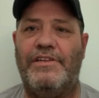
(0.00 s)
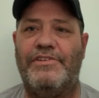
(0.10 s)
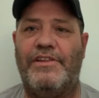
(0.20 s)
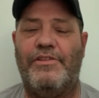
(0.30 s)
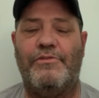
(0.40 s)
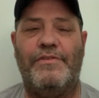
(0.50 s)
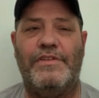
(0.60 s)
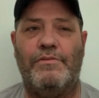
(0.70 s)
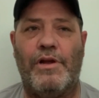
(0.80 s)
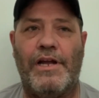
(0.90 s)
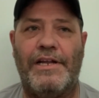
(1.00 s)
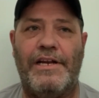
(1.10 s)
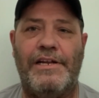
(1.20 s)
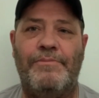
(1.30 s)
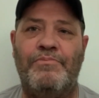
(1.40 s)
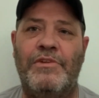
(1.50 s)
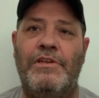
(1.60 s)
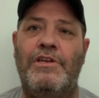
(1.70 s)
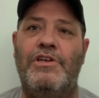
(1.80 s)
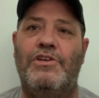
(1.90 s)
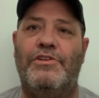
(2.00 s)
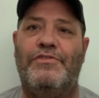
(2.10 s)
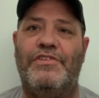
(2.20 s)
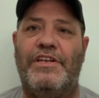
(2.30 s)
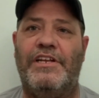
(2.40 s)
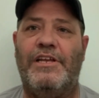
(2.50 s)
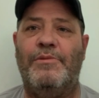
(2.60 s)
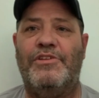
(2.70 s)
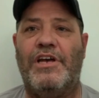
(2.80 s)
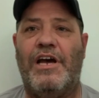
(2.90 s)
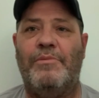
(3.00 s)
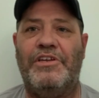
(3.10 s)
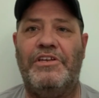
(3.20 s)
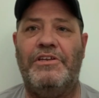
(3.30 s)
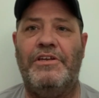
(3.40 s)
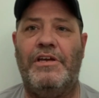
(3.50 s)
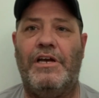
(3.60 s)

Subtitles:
It's got the 350 rocket in it. You've seen him and Tommy